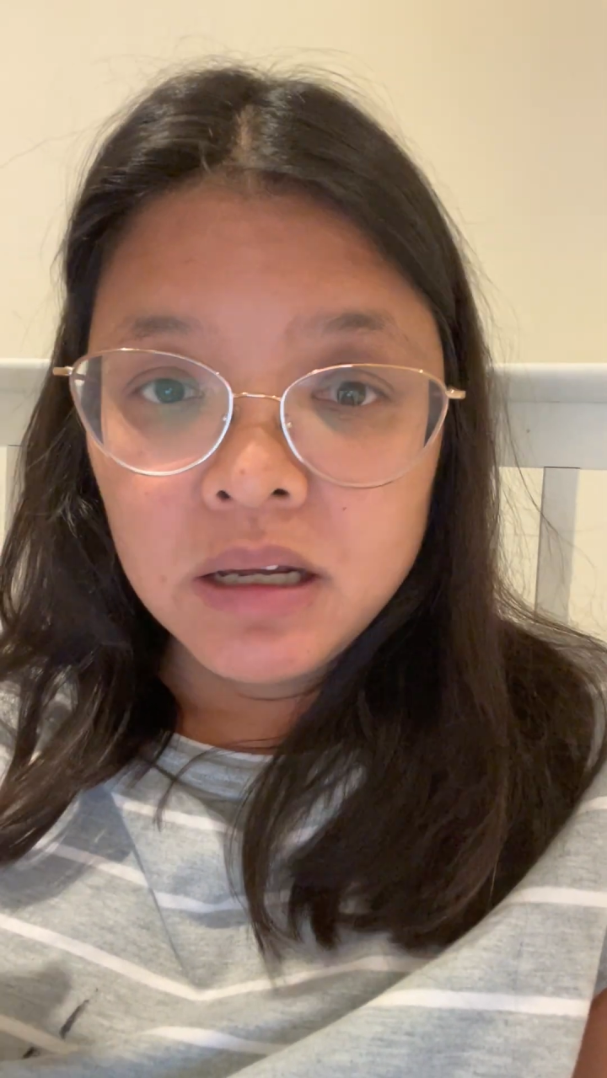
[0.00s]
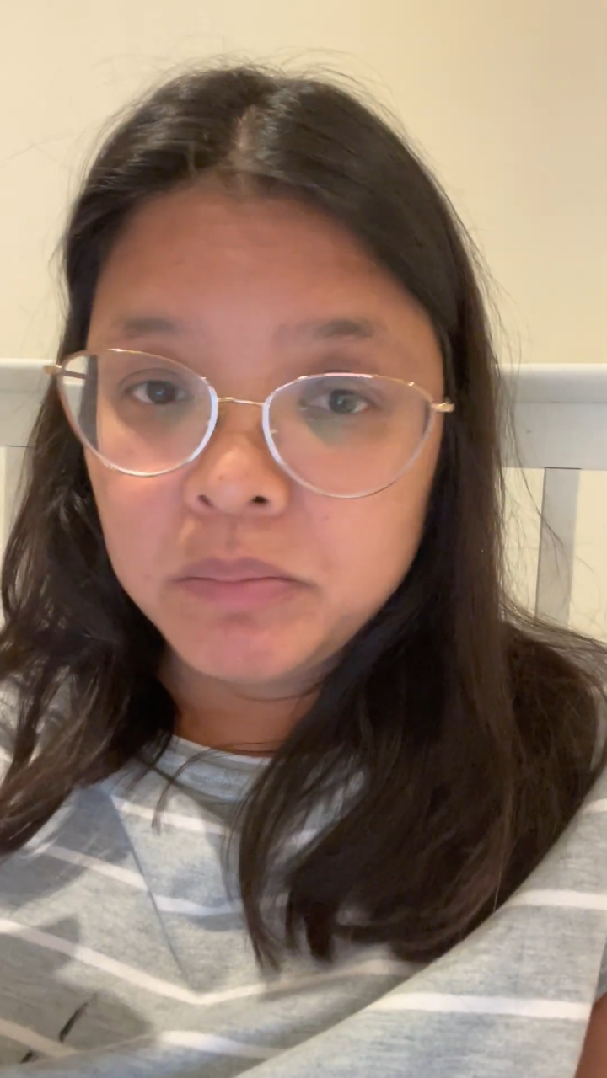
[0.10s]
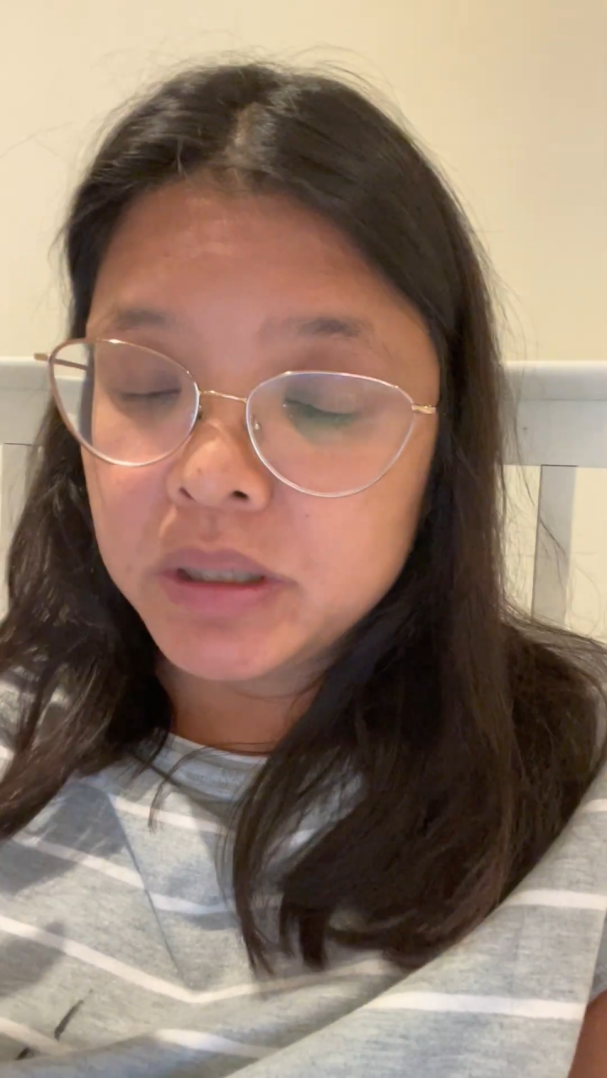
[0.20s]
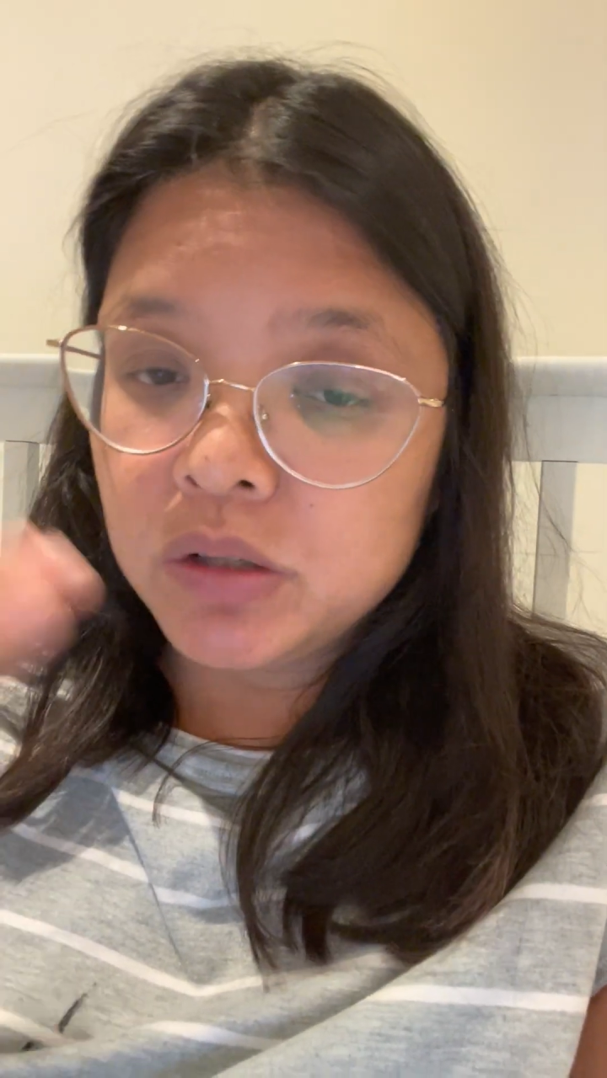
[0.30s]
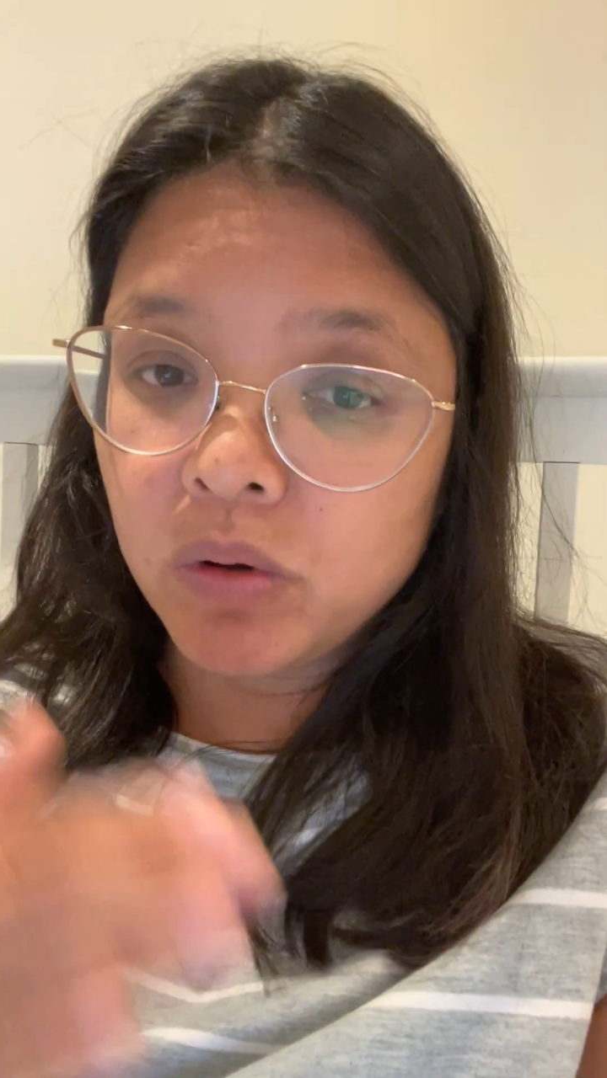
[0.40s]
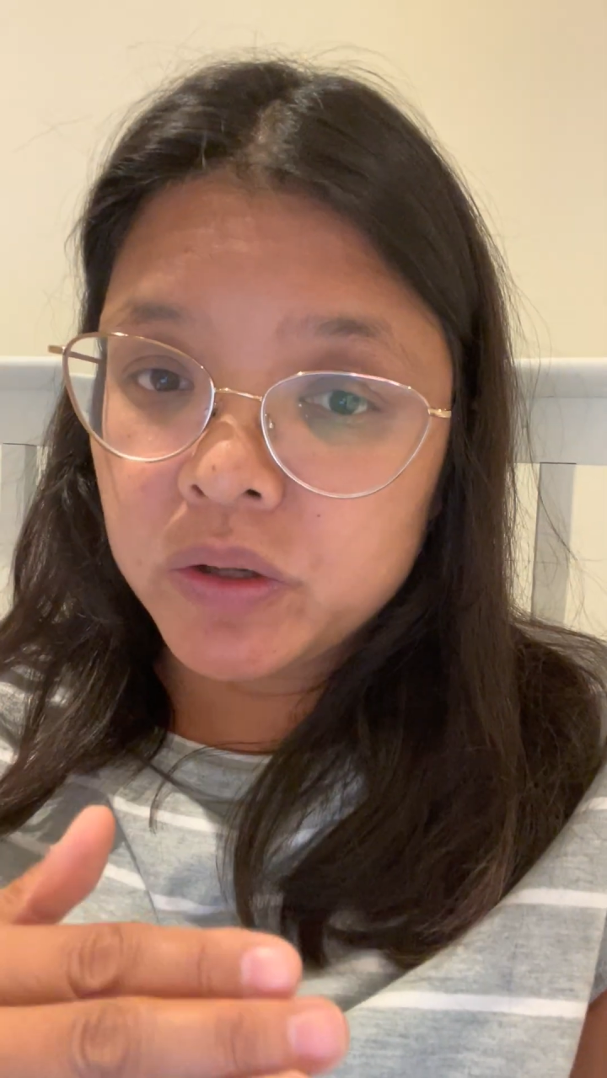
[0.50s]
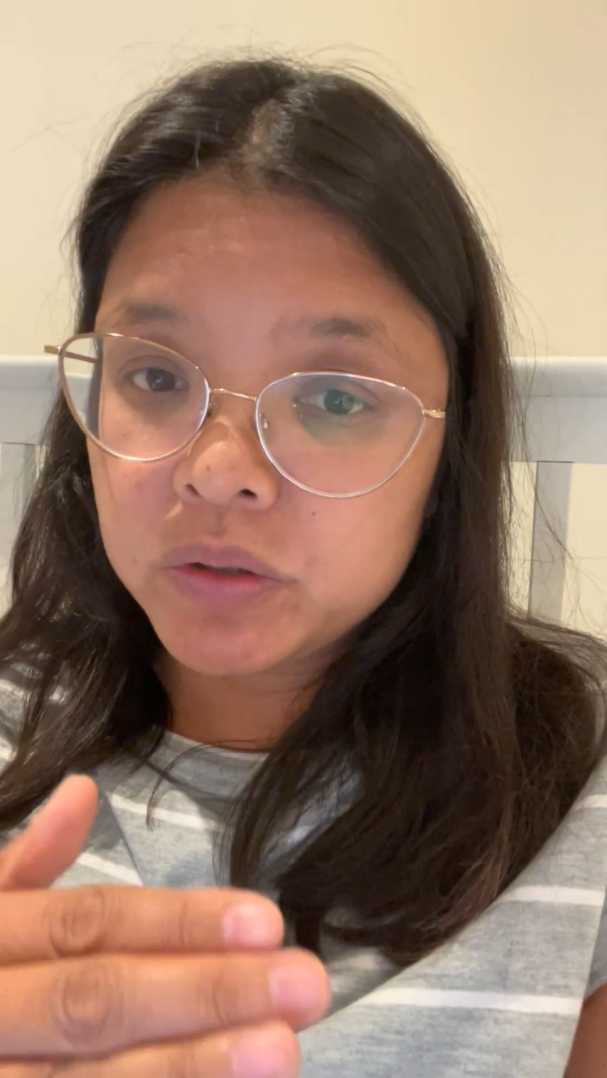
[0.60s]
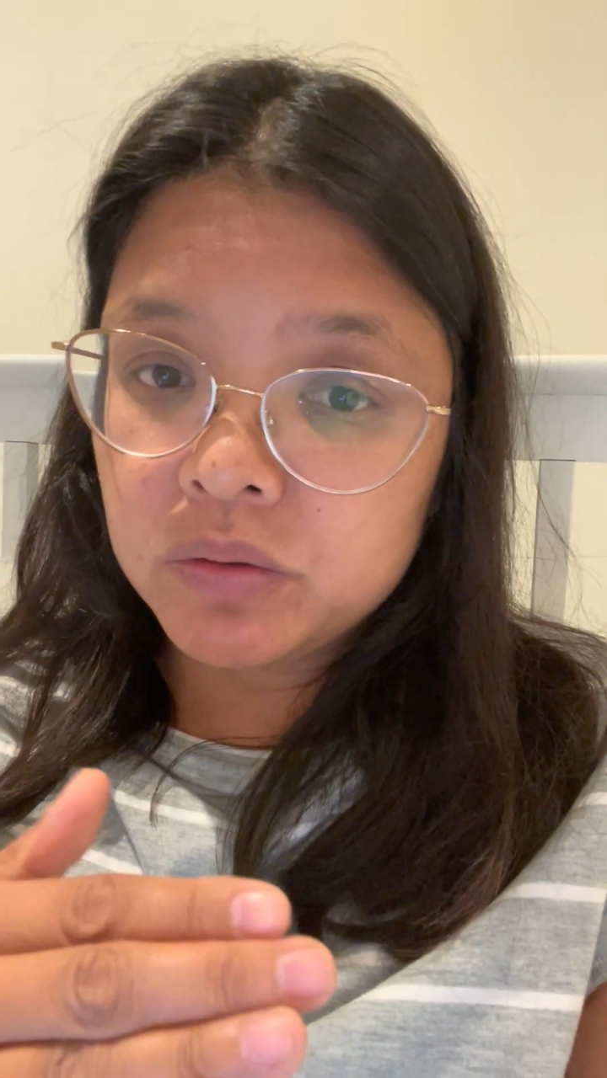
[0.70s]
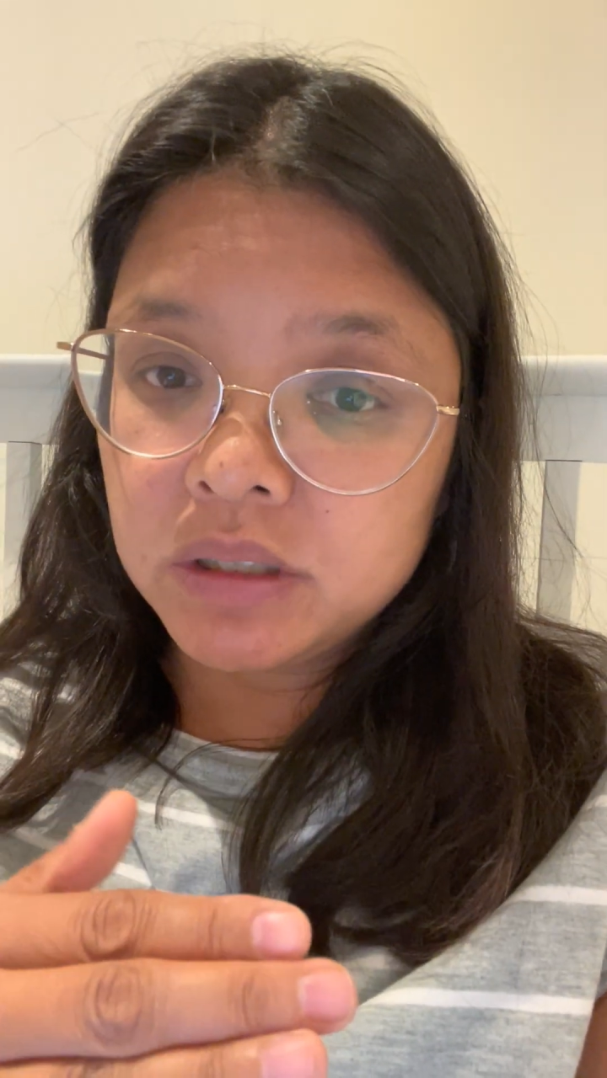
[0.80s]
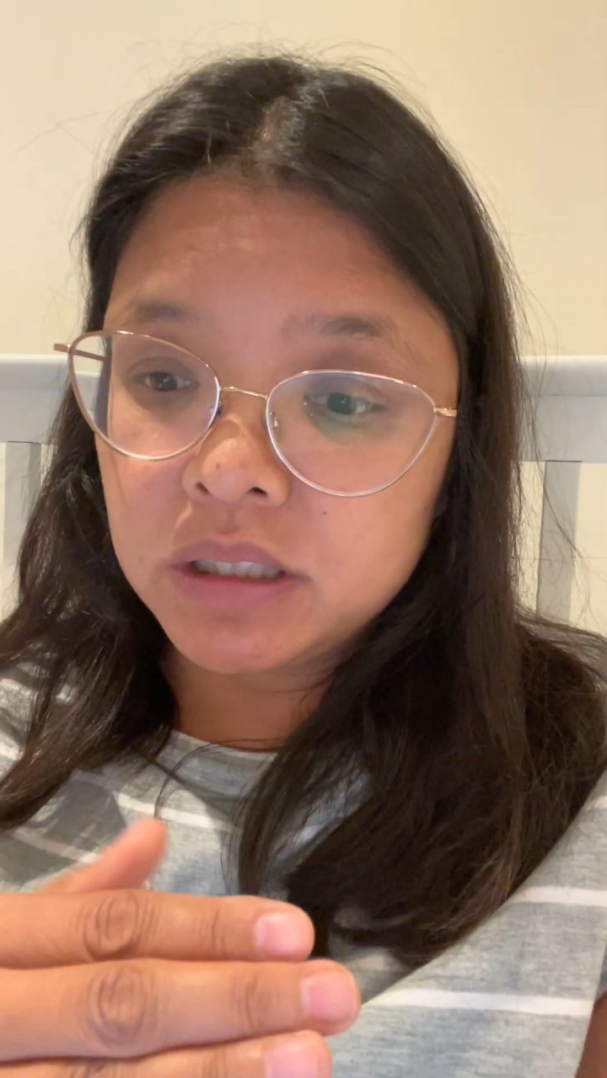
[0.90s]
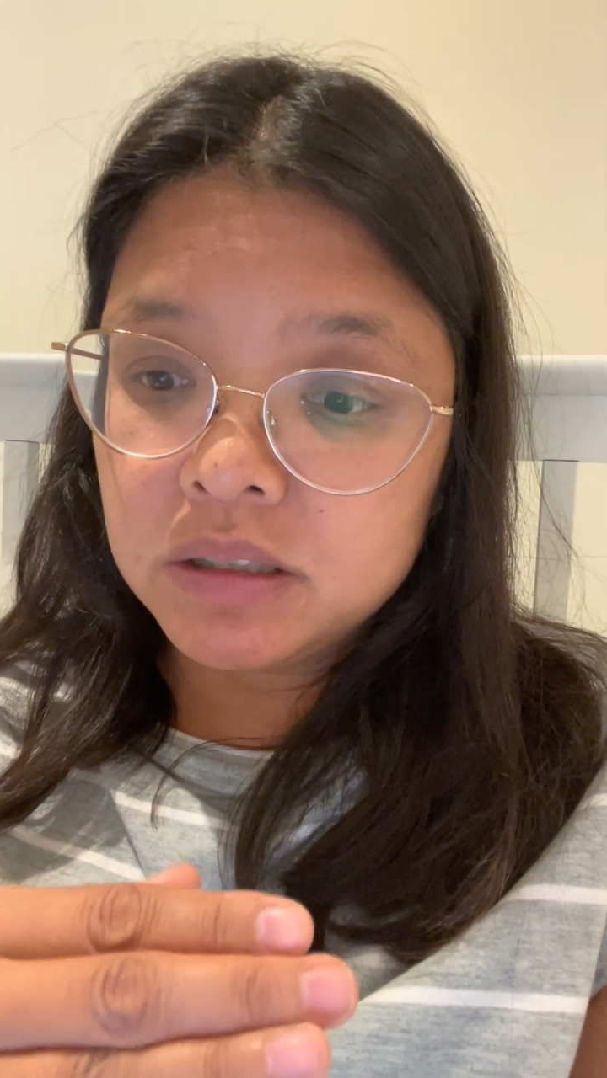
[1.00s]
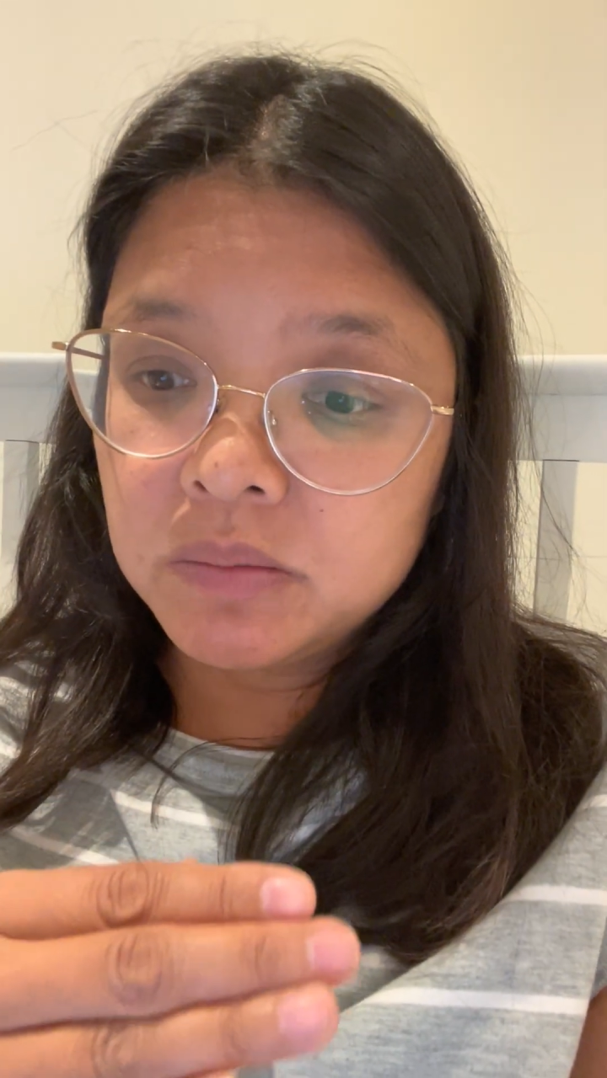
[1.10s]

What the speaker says: but you also need to